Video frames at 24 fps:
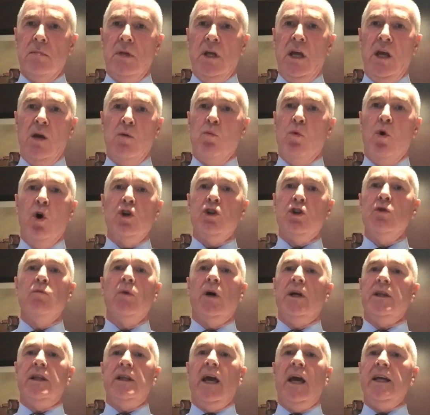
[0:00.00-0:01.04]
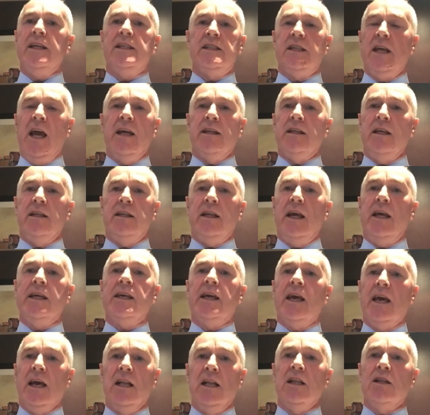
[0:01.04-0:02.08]
It wasn't what they said that they
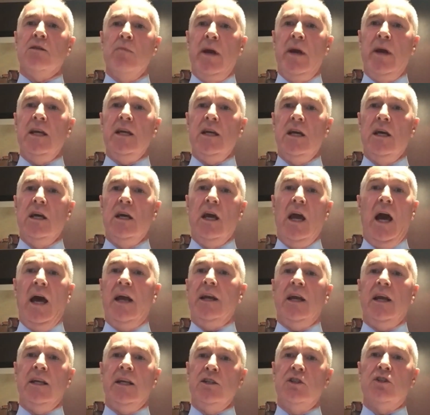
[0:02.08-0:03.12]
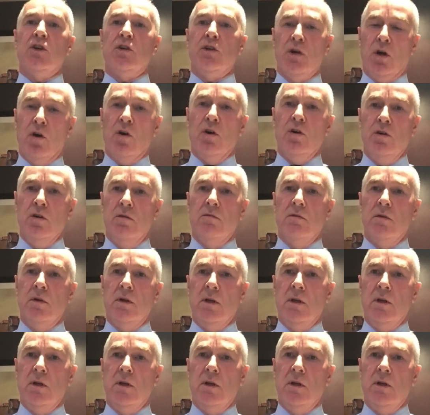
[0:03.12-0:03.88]
killed me and injured her.